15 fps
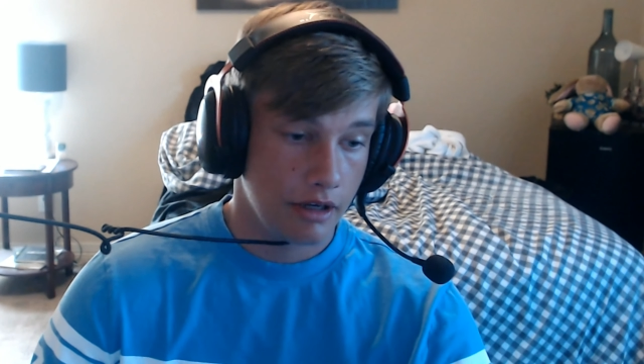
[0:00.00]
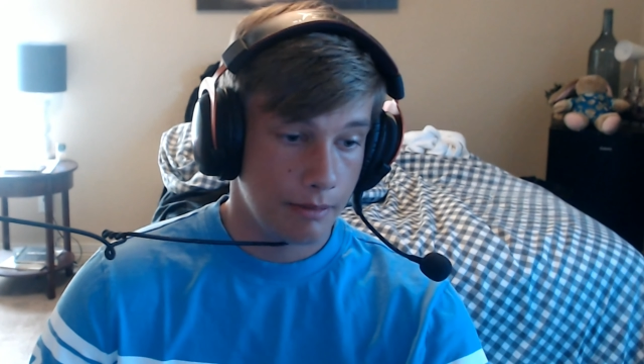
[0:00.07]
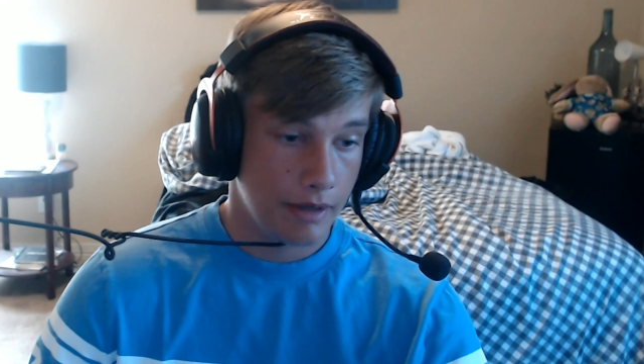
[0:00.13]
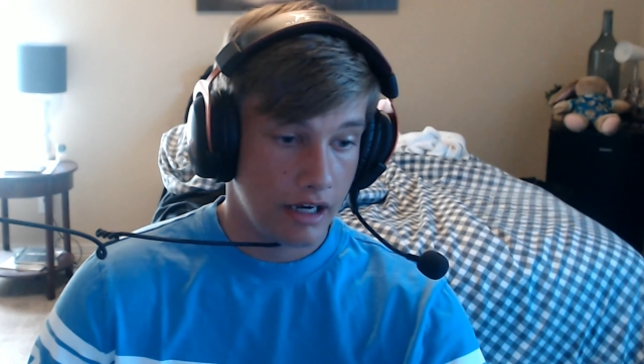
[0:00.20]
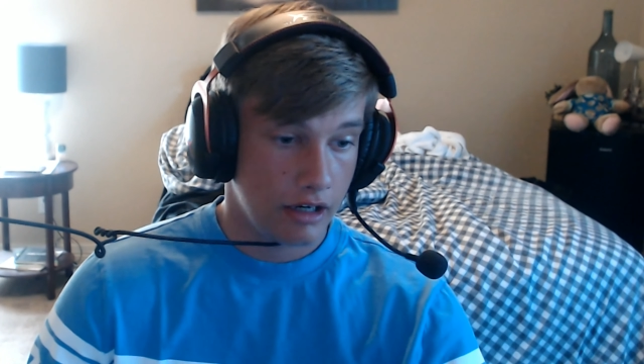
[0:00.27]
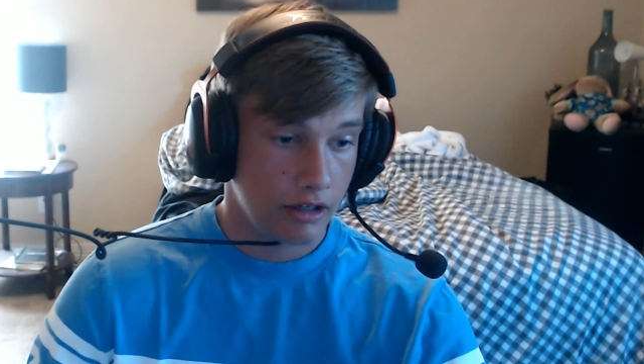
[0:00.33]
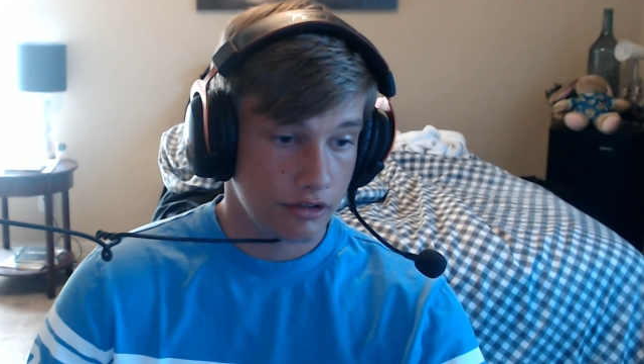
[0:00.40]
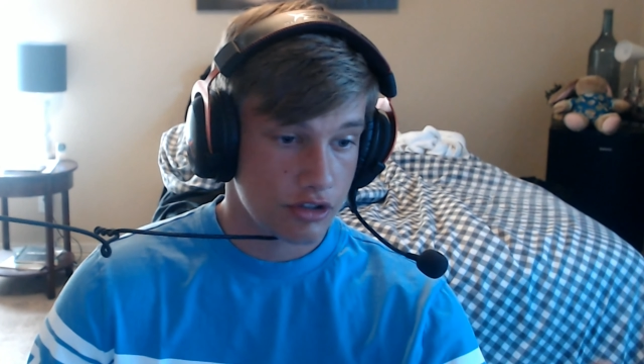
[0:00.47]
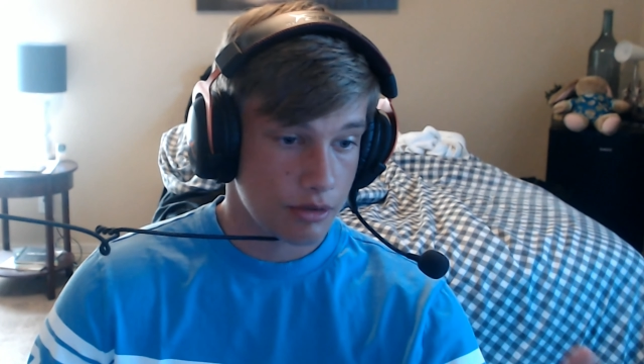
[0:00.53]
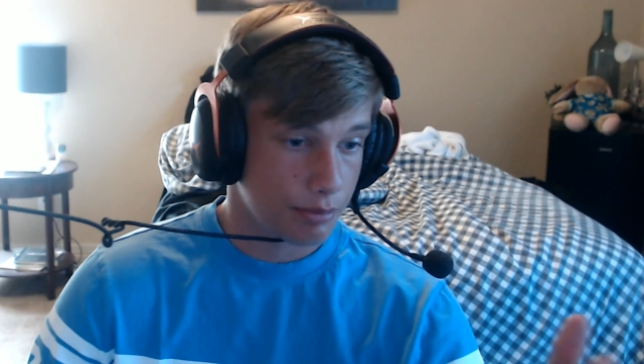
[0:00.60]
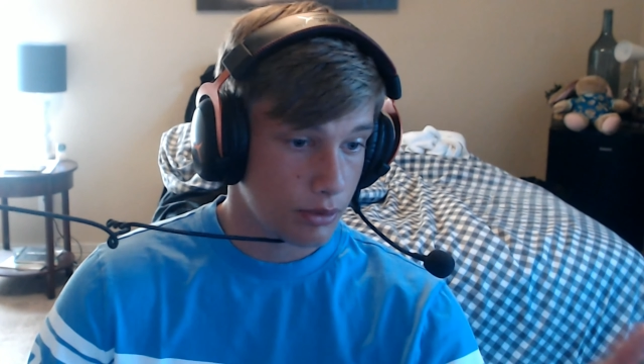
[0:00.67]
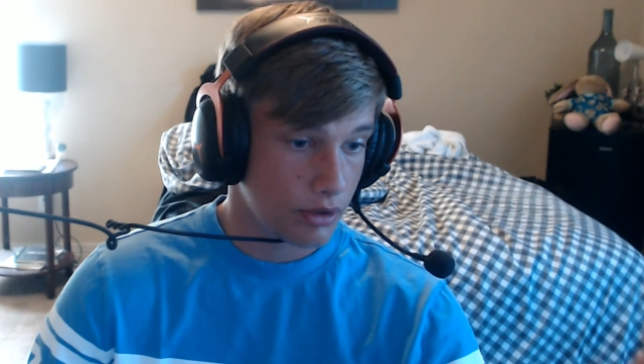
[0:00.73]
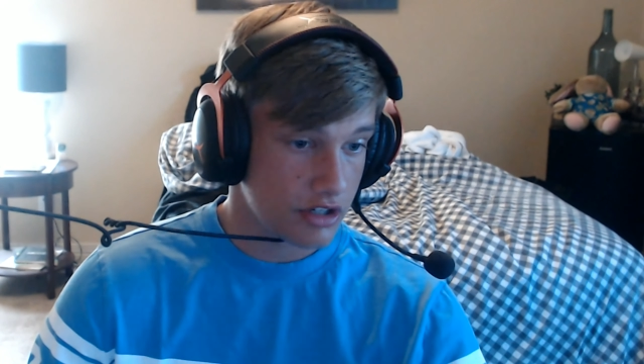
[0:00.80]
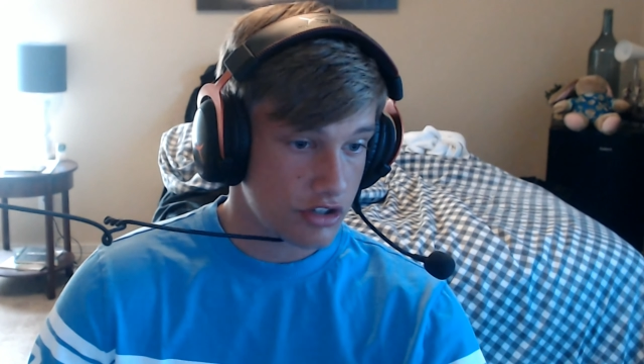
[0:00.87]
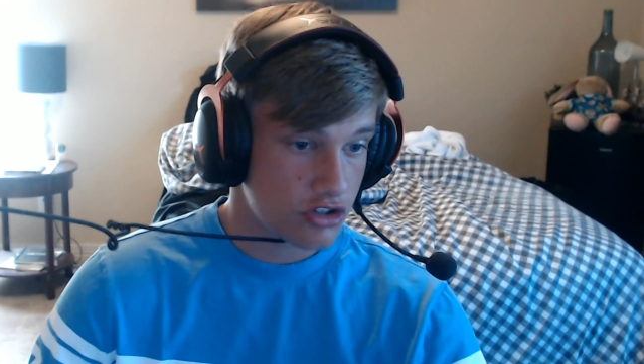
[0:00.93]
out,
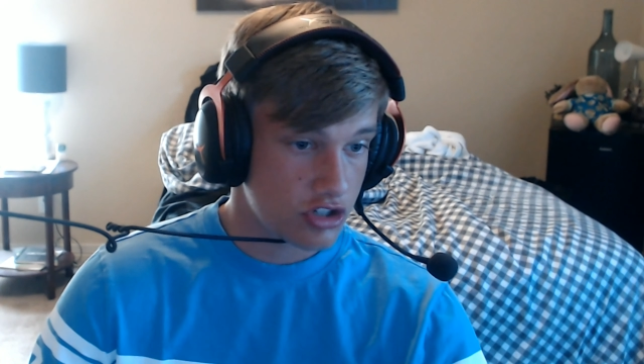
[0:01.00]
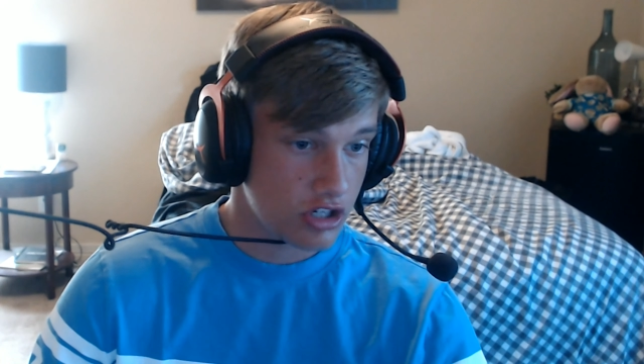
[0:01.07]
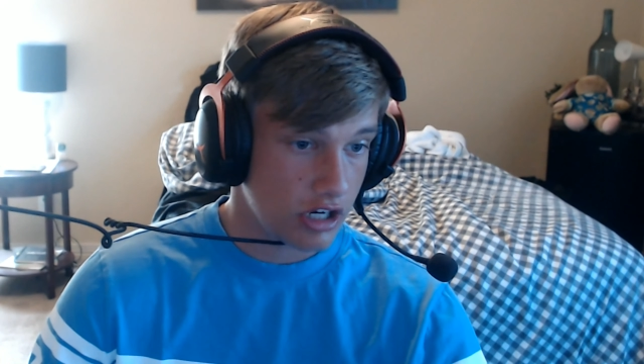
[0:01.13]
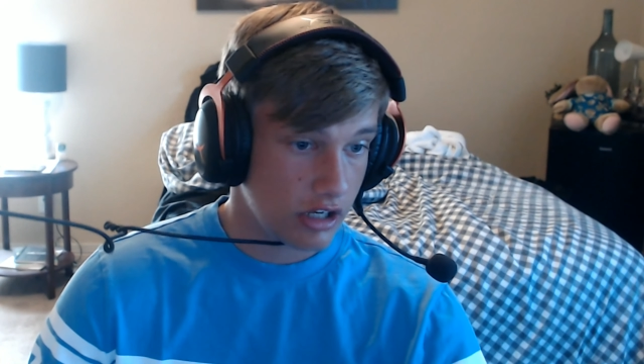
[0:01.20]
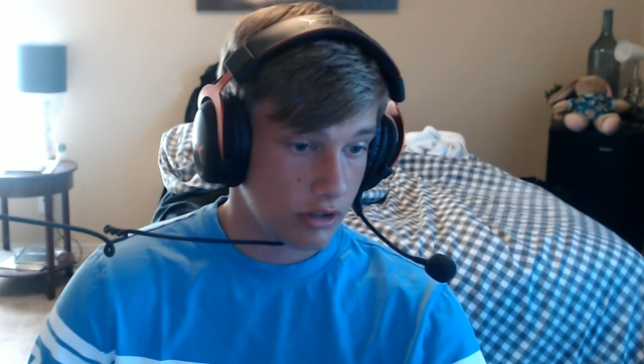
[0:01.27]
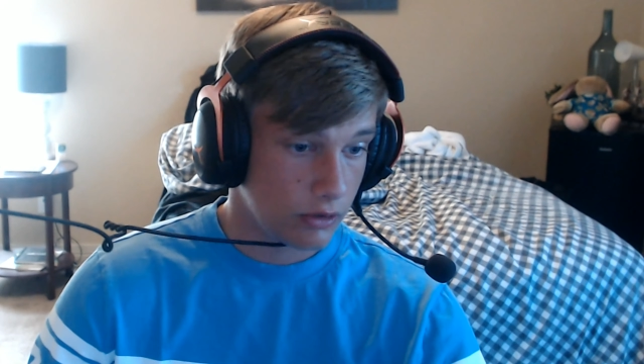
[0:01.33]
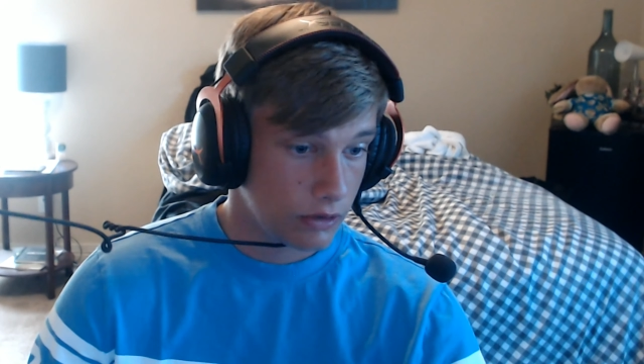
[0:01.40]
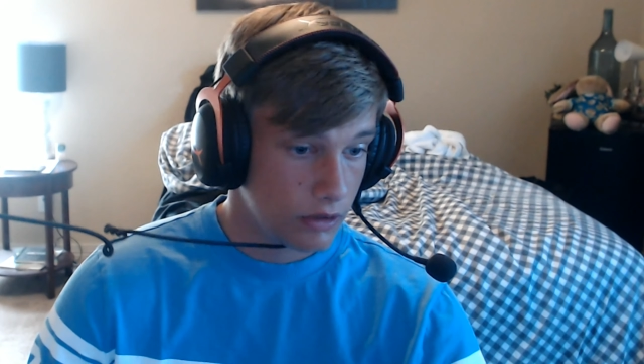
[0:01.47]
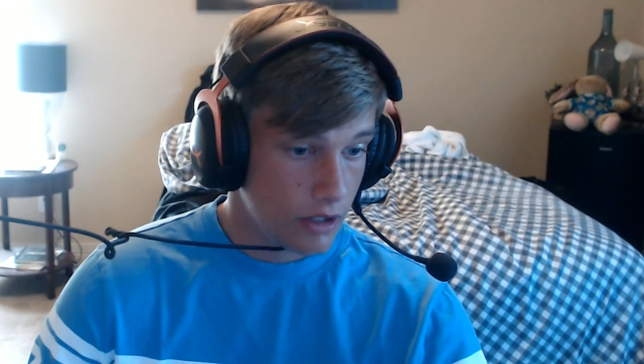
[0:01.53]
support his channel,